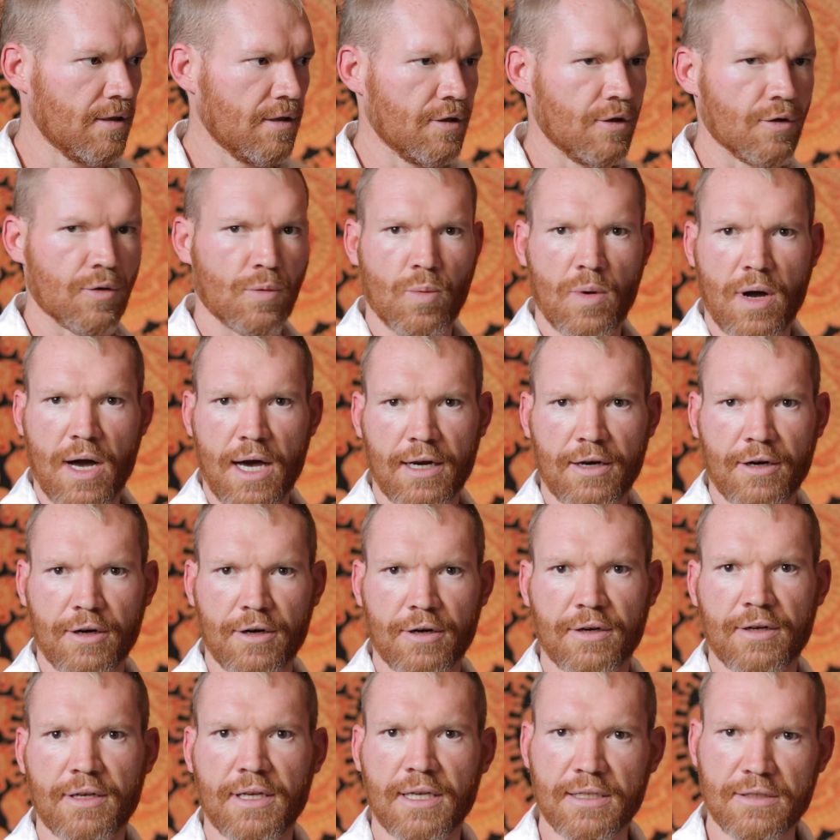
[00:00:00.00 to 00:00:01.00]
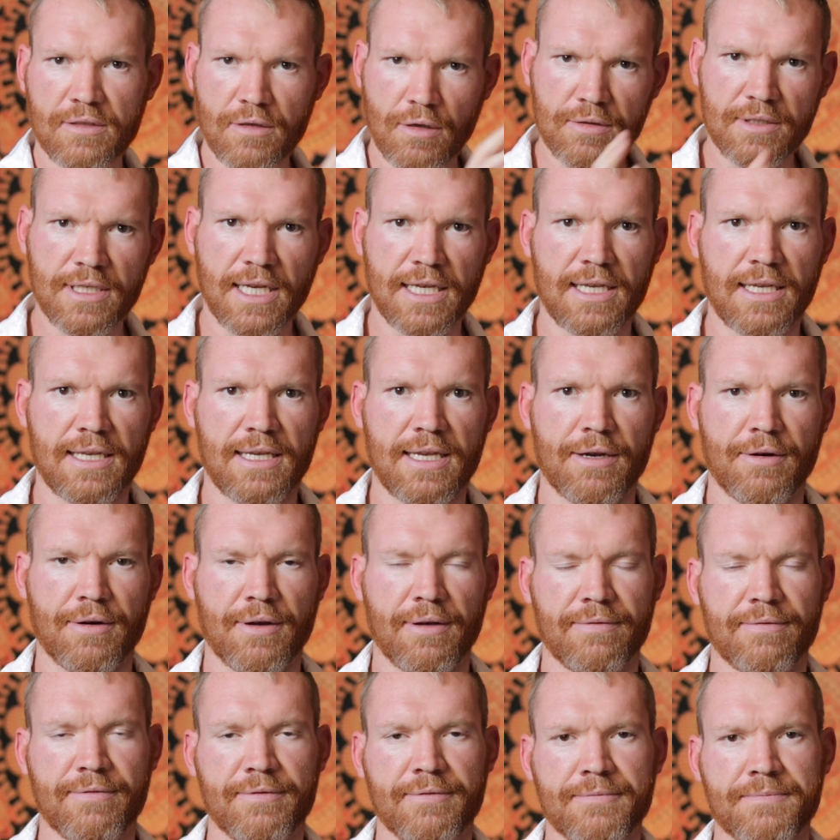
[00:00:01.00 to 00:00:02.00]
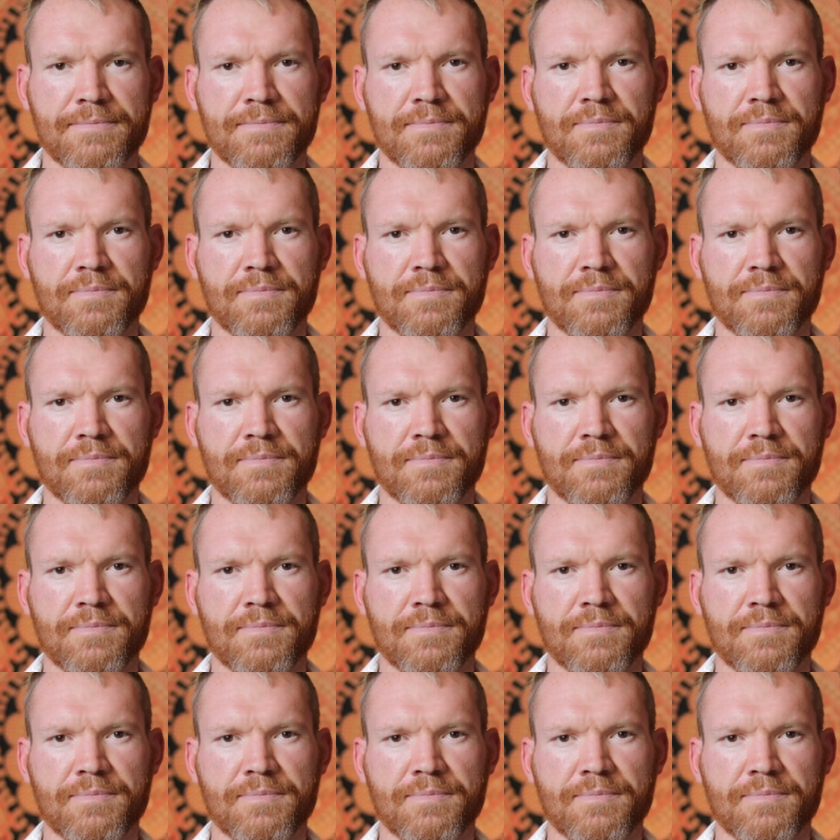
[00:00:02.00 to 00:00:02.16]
your water, it's all taken care of.